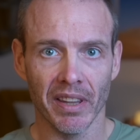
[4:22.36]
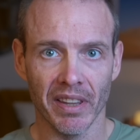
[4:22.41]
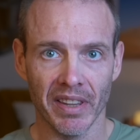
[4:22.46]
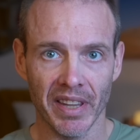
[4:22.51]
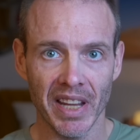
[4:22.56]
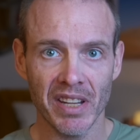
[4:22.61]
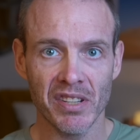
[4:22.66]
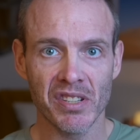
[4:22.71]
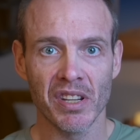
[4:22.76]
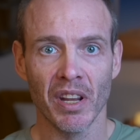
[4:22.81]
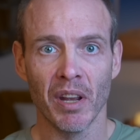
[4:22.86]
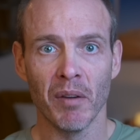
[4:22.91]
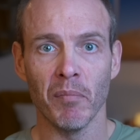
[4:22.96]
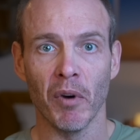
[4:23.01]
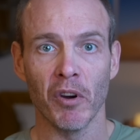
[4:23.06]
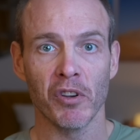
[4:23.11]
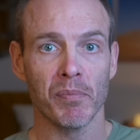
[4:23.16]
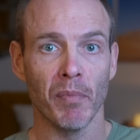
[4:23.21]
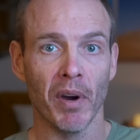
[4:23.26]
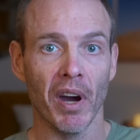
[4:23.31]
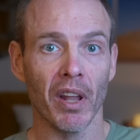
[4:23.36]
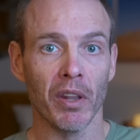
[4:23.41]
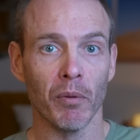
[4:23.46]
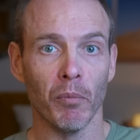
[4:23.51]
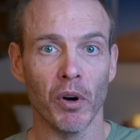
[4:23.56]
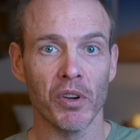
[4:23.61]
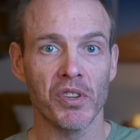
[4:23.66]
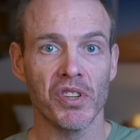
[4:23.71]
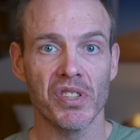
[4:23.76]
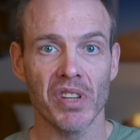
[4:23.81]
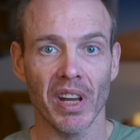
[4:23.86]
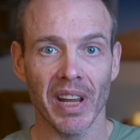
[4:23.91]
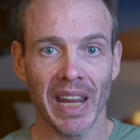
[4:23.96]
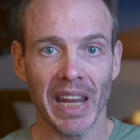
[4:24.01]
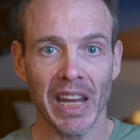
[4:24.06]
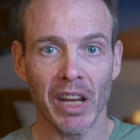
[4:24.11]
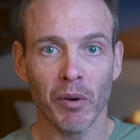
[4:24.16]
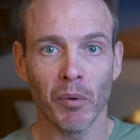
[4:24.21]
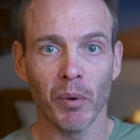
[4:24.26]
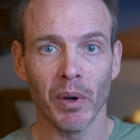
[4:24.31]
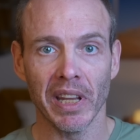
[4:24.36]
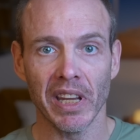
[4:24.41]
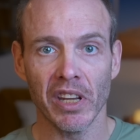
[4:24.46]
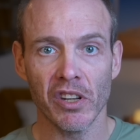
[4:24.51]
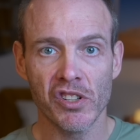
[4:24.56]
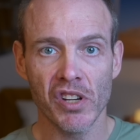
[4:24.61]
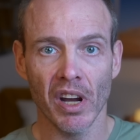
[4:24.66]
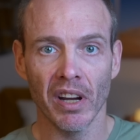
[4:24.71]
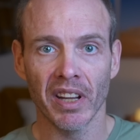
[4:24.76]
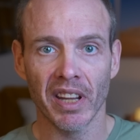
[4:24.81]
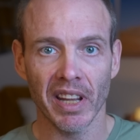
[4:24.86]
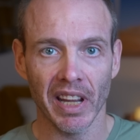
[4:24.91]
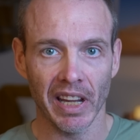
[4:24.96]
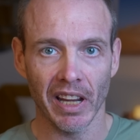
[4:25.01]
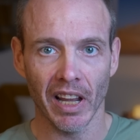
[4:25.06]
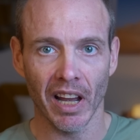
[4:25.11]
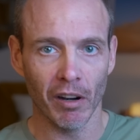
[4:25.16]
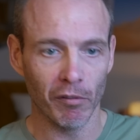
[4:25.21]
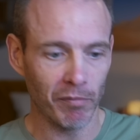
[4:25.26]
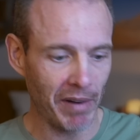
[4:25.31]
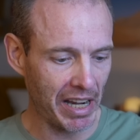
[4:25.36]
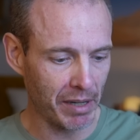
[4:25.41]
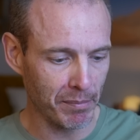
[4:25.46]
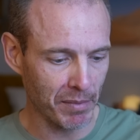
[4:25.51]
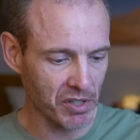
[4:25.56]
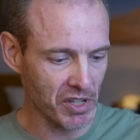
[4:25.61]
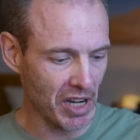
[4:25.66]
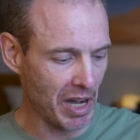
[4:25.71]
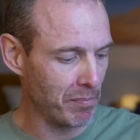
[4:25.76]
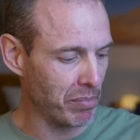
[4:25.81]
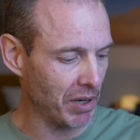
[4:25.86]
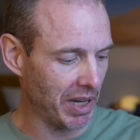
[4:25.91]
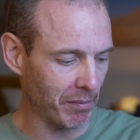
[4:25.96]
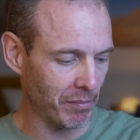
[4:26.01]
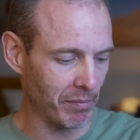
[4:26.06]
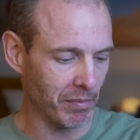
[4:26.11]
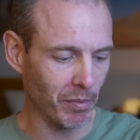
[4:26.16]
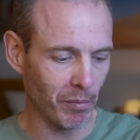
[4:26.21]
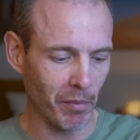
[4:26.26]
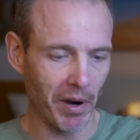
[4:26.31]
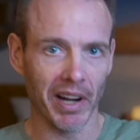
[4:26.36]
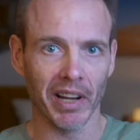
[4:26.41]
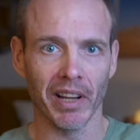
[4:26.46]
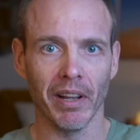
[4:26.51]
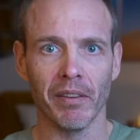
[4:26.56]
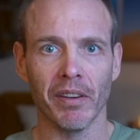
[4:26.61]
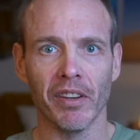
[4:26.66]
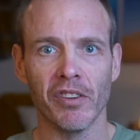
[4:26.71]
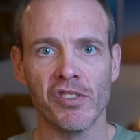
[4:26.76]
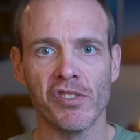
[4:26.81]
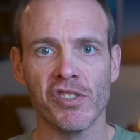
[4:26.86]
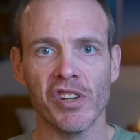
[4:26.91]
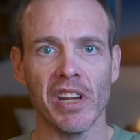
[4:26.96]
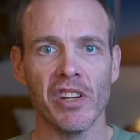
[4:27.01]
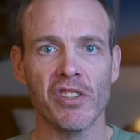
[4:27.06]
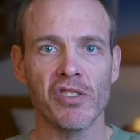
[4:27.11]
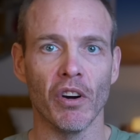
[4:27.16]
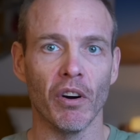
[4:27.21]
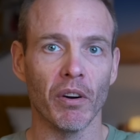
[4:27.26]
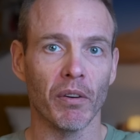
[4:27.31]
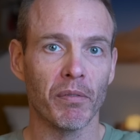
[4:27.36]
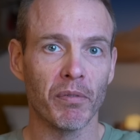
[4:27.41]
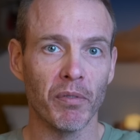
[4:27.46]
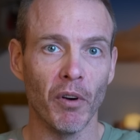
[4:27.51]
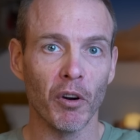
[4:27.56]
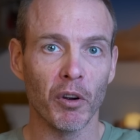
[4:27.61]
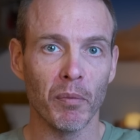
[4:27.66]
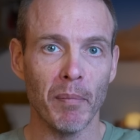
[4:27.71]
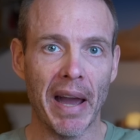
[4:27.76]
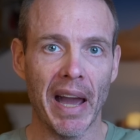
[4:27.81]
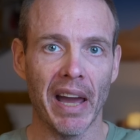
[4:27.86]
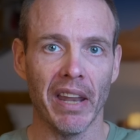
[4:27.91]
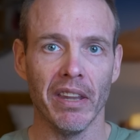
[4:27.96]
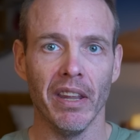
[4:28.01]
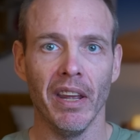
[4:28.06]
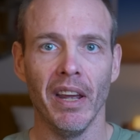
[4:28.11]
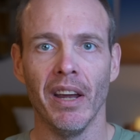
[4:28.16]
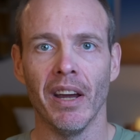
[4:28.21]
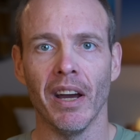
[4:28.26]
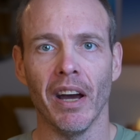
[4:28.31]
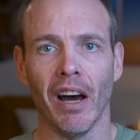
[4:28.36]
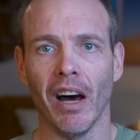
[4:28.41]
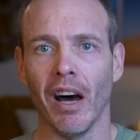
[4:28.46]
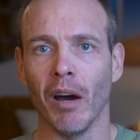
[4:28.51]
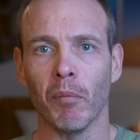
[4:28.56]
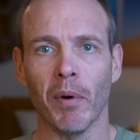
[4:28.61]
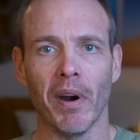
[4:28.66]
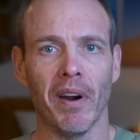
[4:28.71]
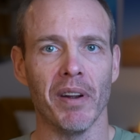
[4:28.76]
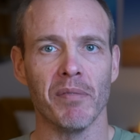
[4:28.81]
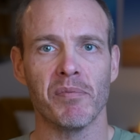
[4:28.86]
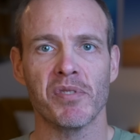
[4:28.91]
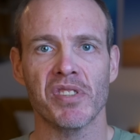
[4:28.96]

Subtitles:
this, most of my other watches are equally chunky. A random example, I'm wearing a G-Shock Frogman. I wear a